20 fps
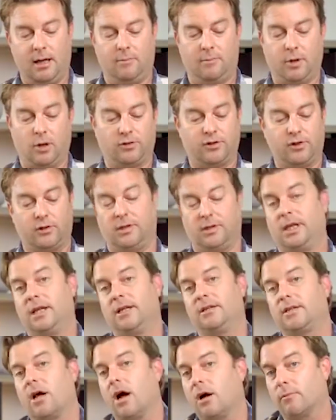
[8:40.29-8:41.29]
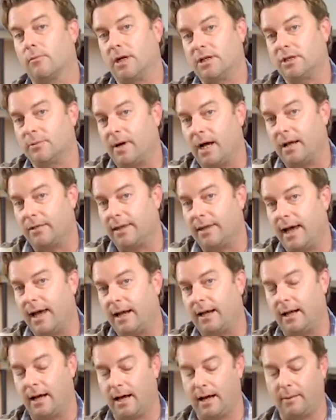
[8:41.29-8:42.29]
Bose certainly didn't talk much about
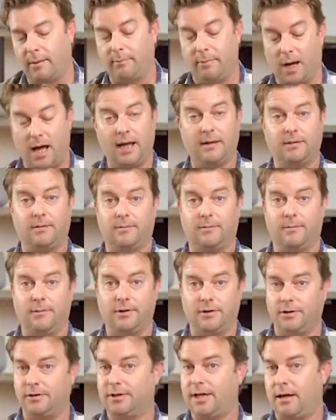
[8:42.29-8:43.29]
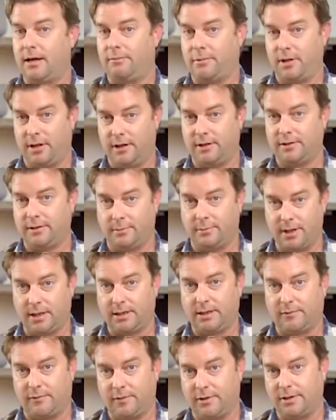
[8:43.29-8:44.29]
that, but turns out there is a big
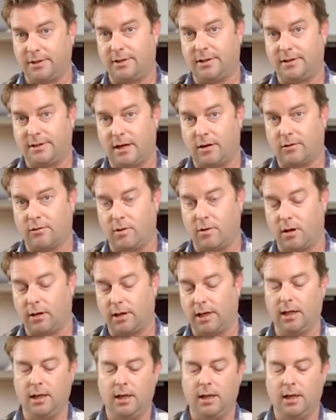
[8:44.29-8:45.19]
difference in the sound quality.